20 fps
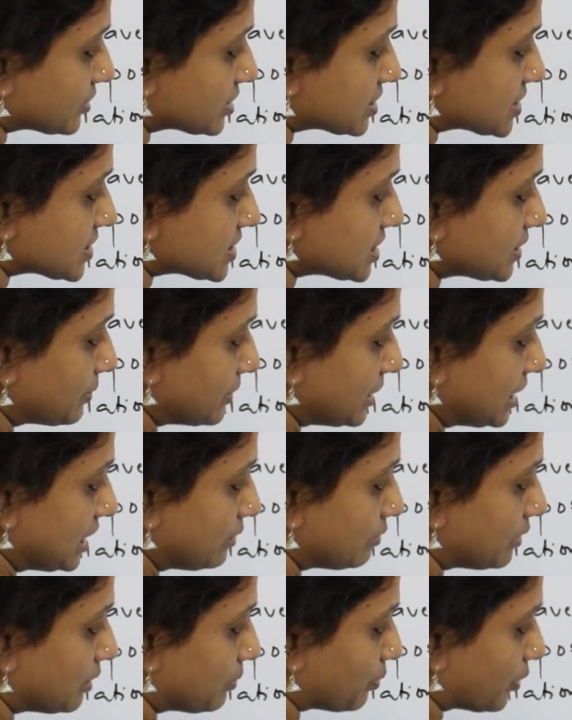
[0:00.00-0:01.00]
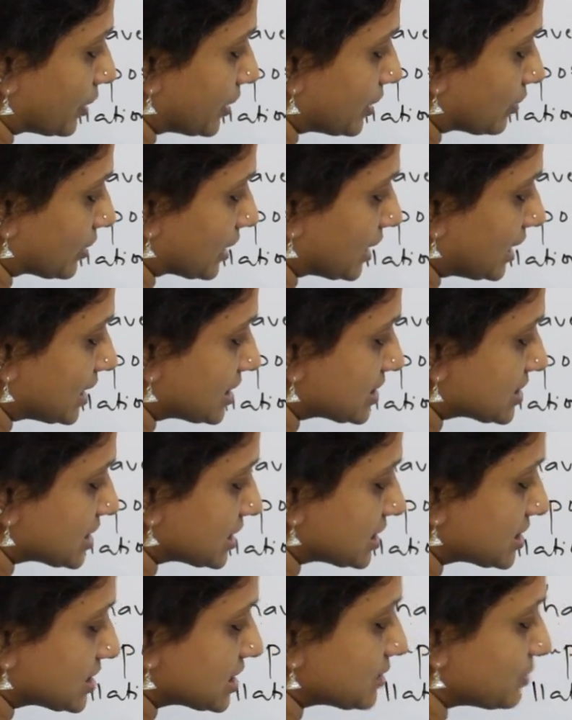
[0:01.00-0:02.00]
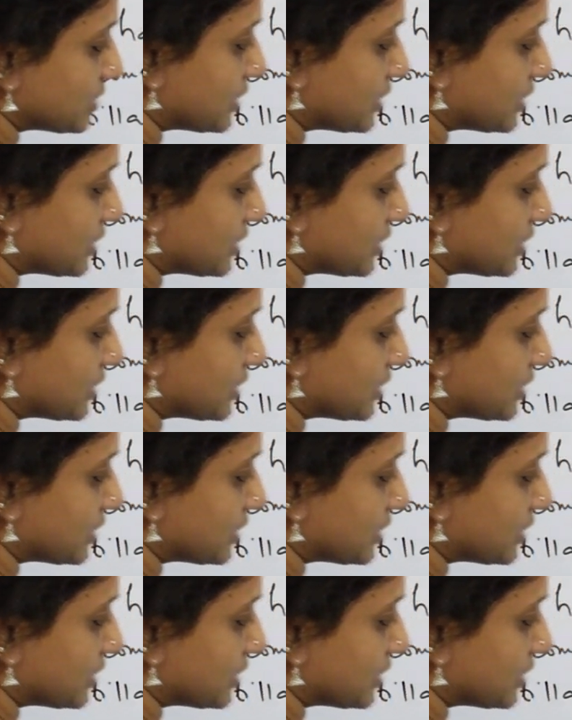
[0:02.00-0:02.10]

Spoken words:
this is the minimum point. Okay, let us take this as